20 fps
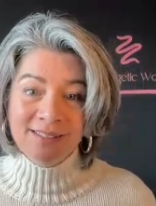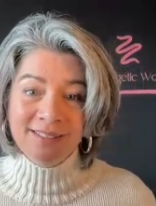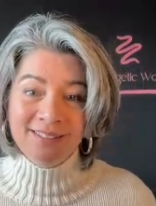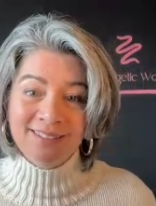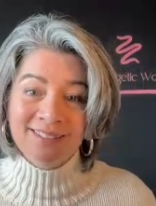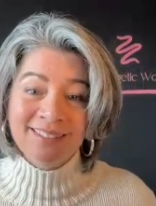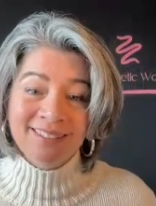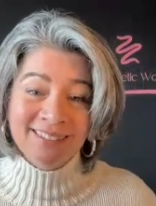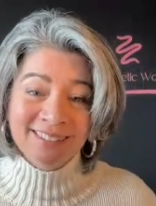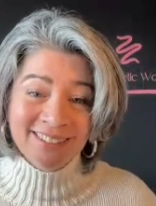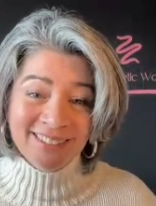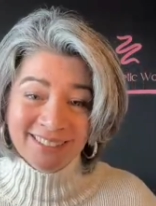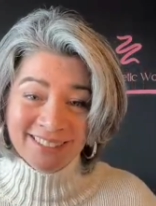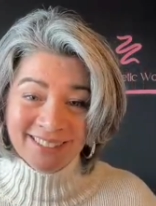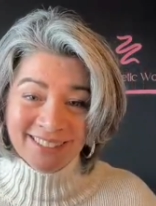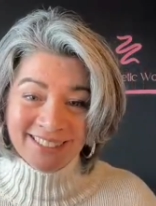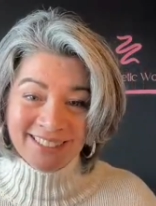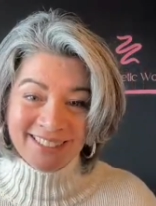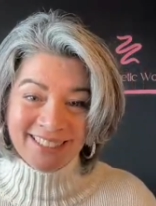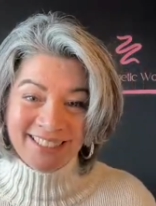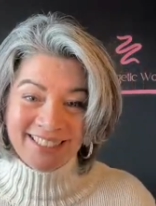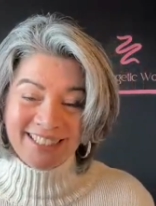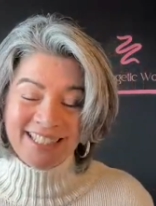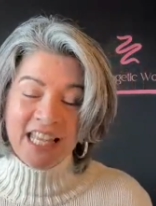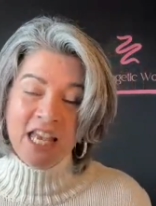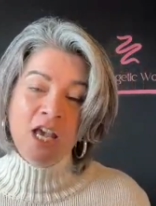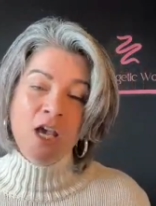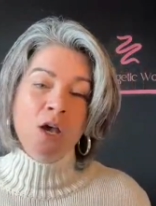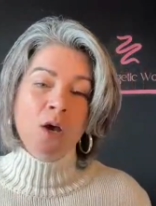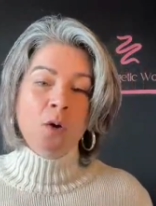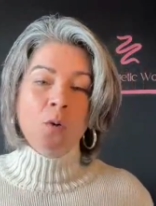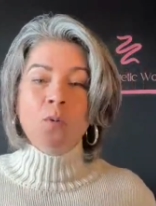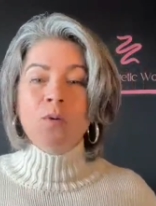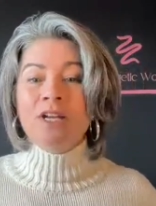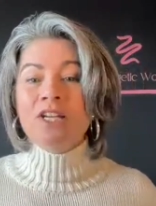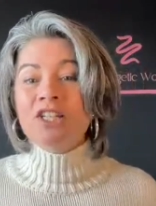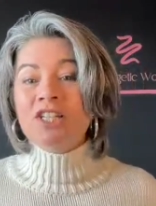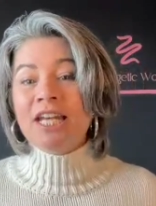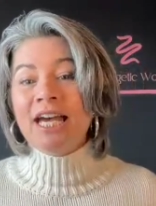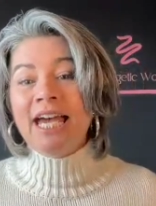
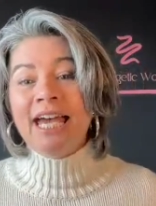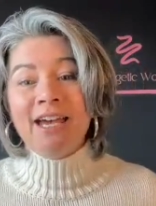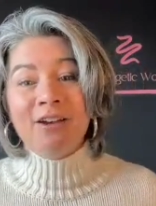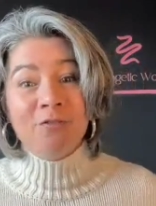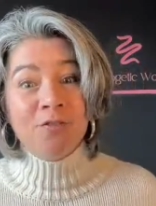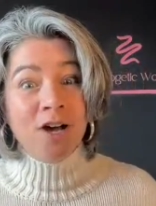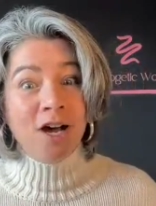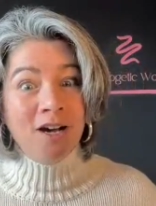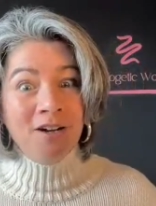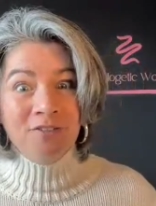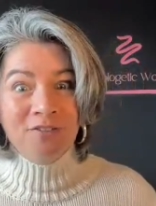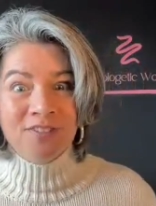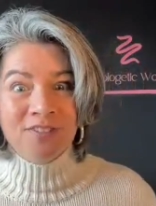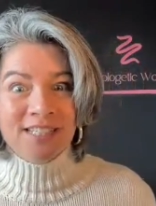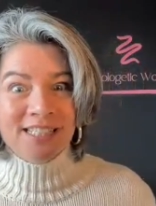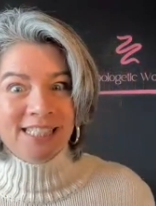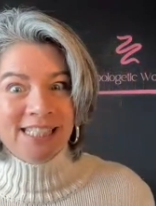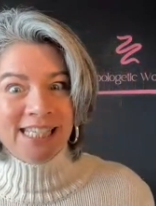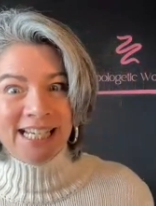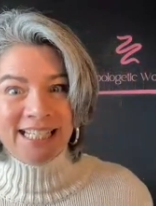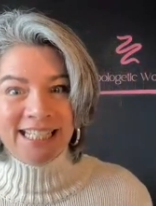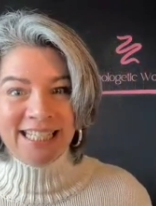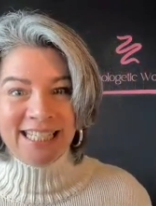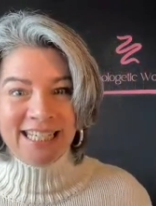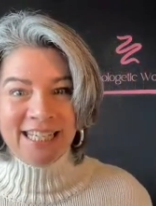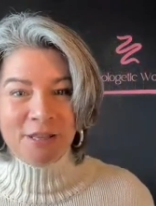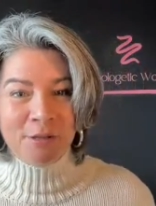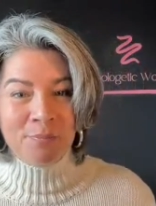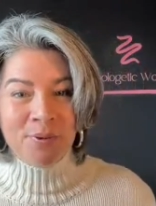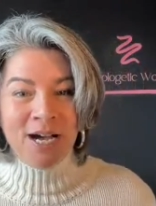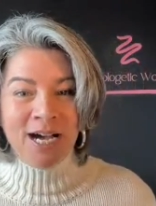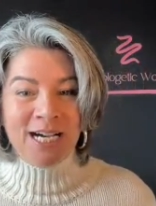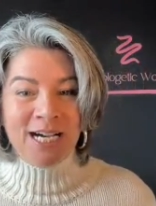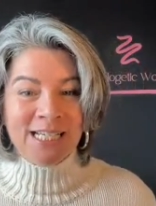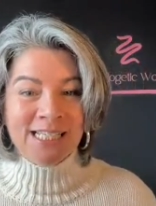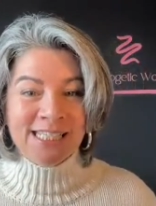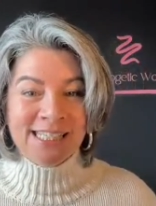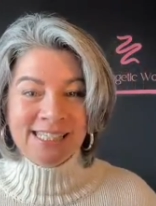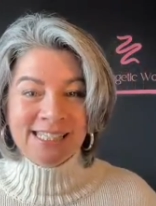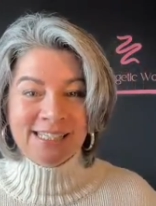which I have often done in the
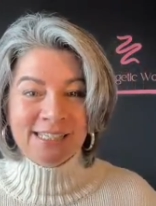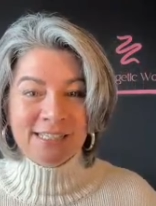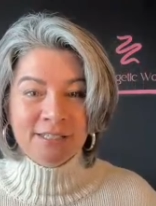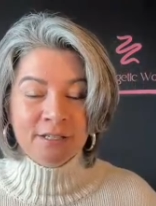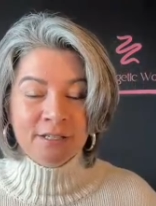past,